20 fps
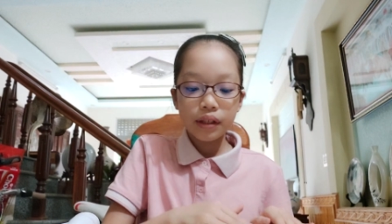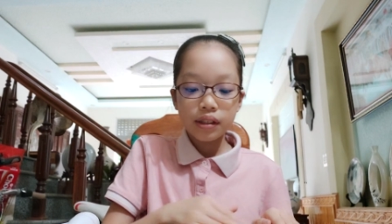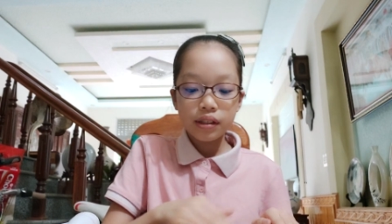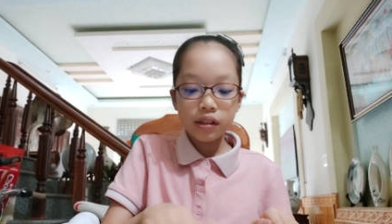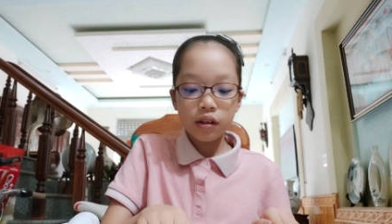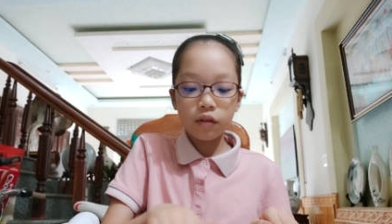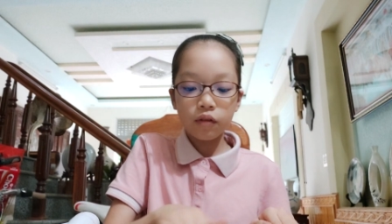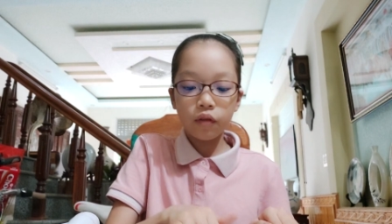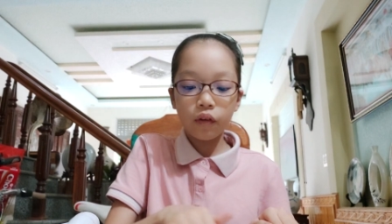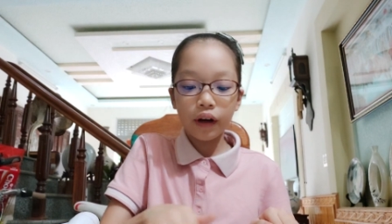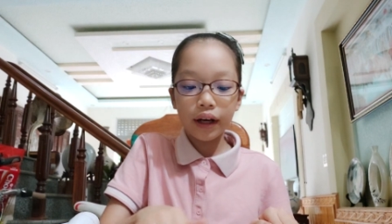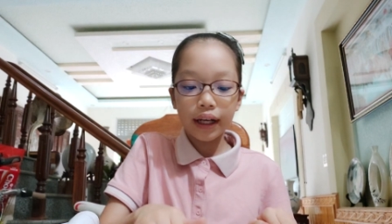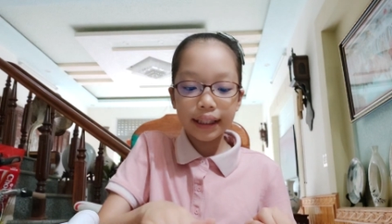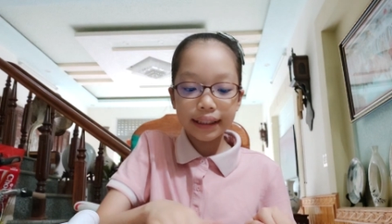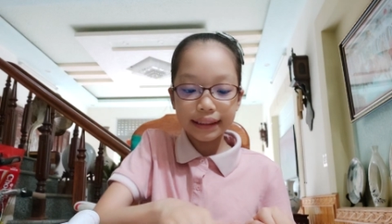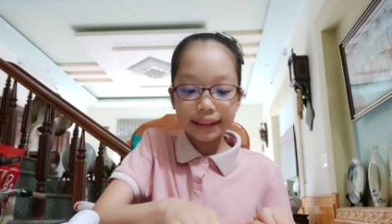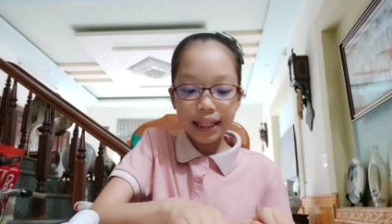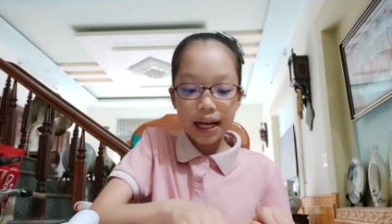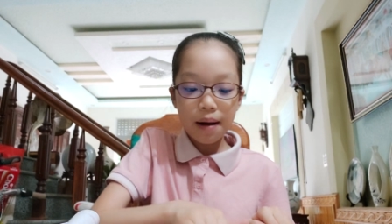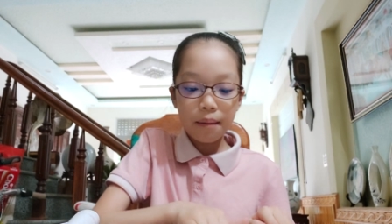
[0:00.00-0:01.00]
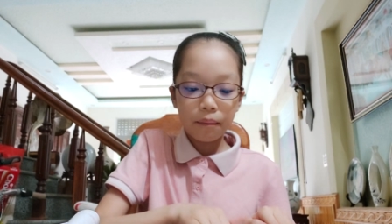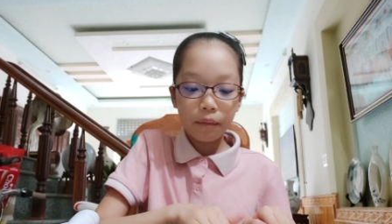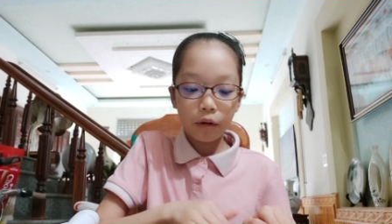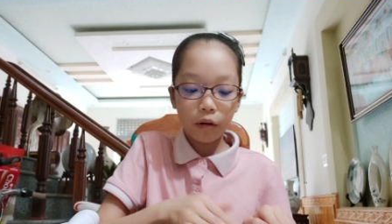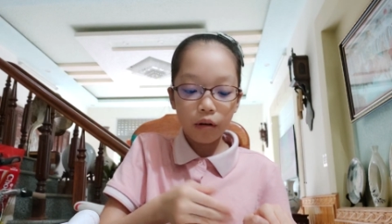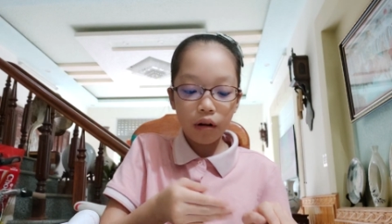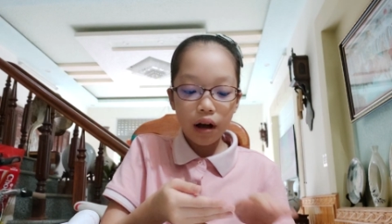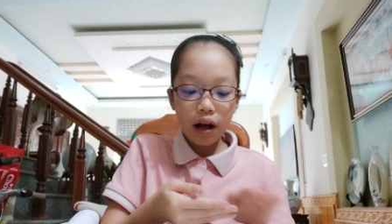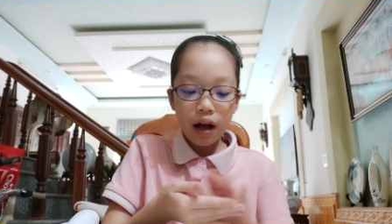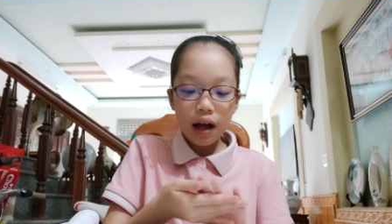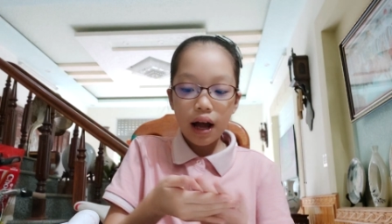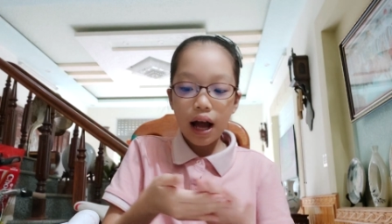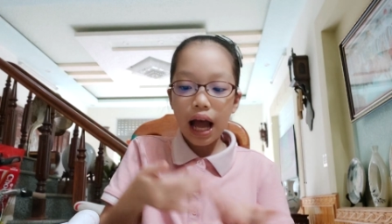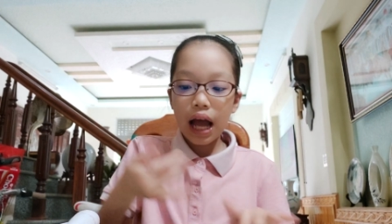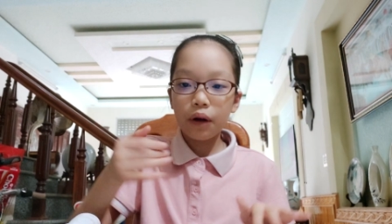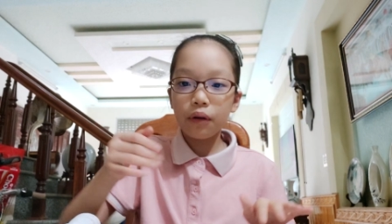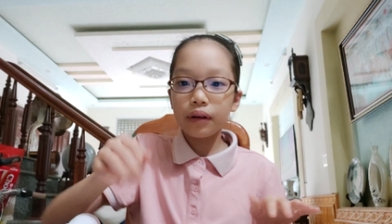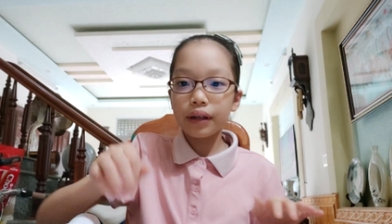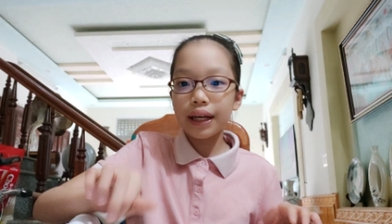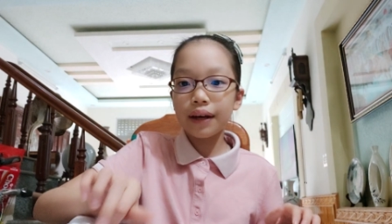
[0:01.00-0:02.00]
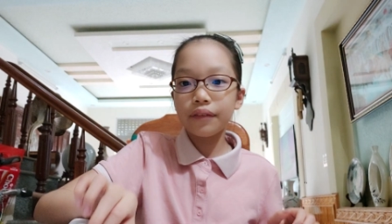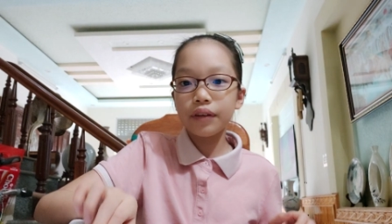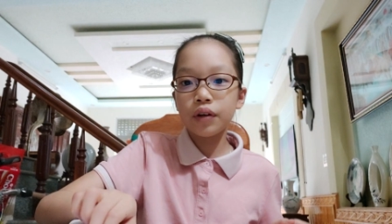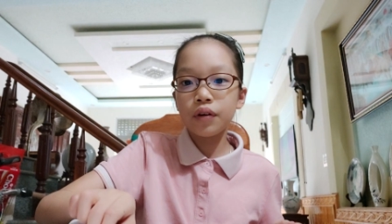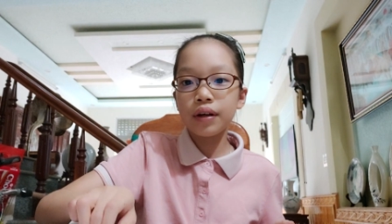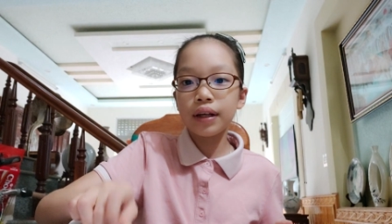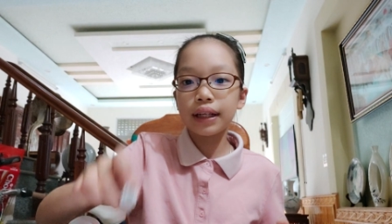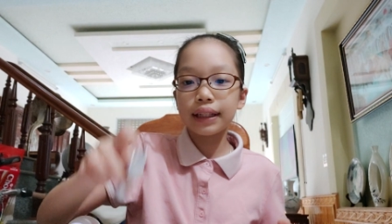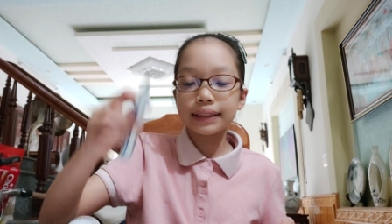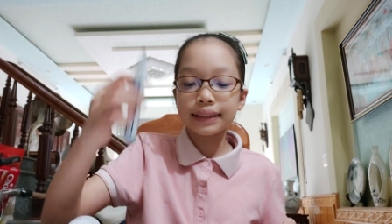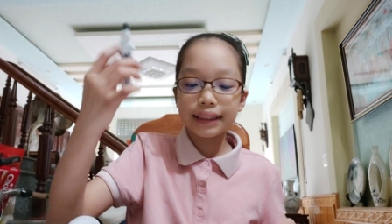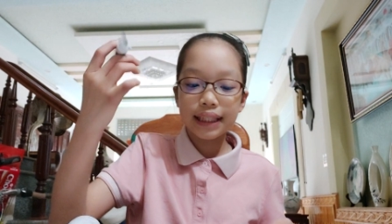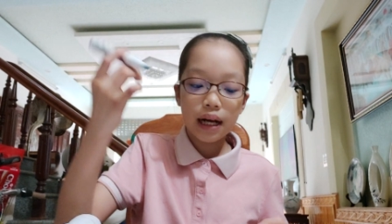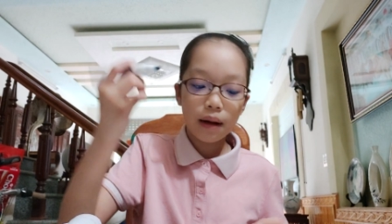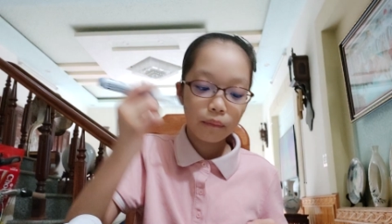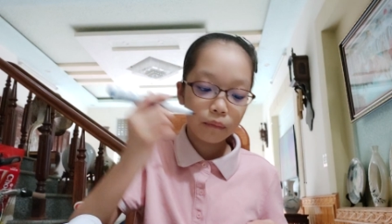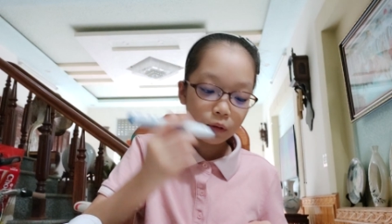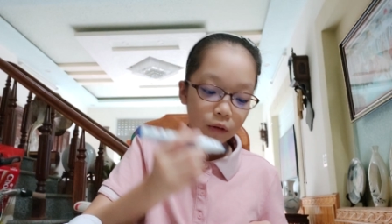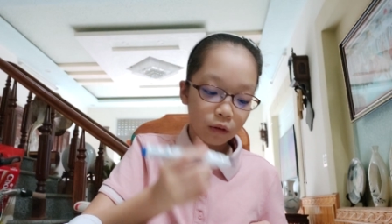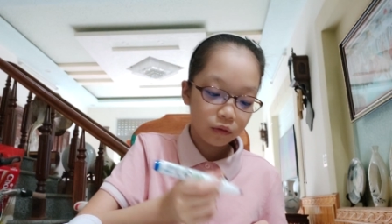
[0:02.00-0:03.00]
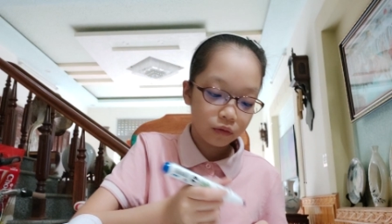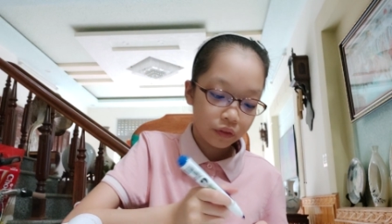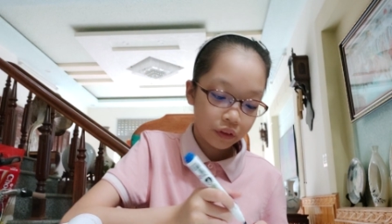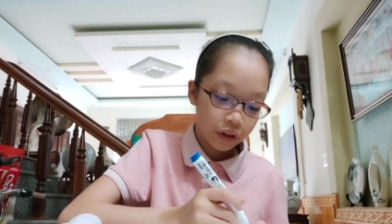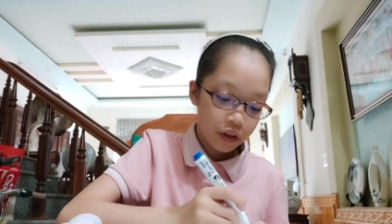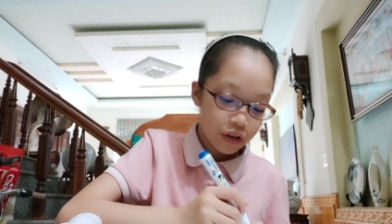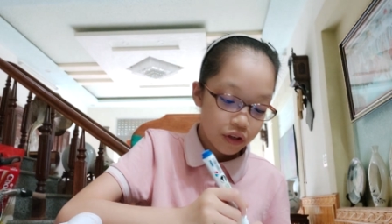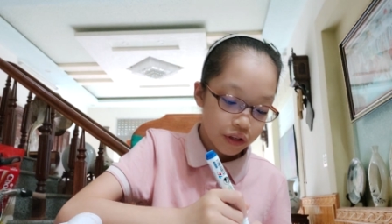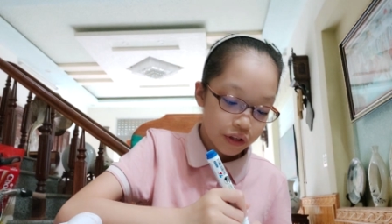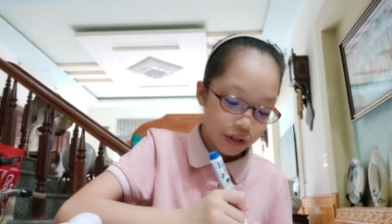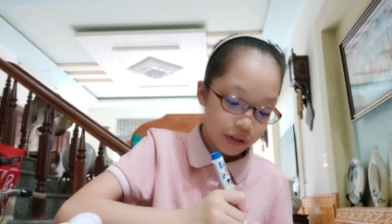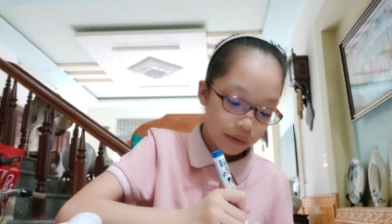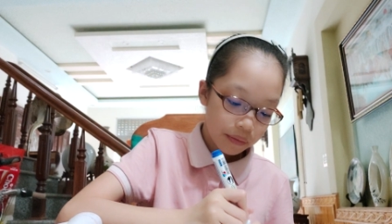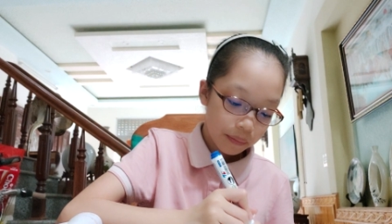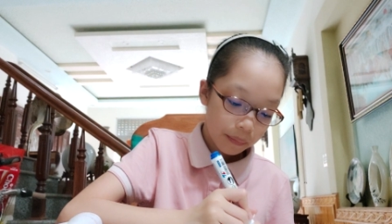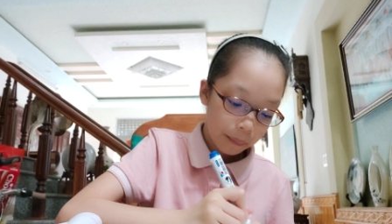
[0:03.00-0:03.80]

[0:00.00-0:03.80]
So for example, I will give you an example first.